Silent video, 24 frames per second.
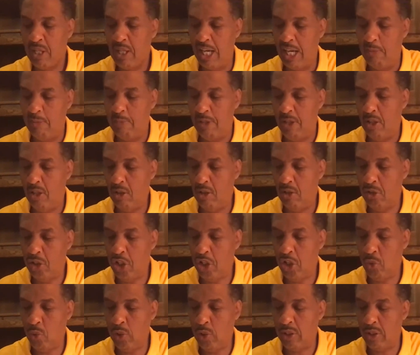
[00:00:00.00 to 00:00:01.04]
And behold,
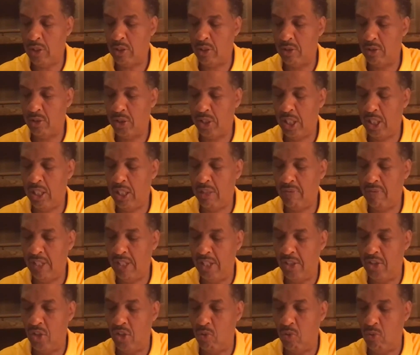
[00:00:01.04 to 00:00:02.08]
you will conceive in your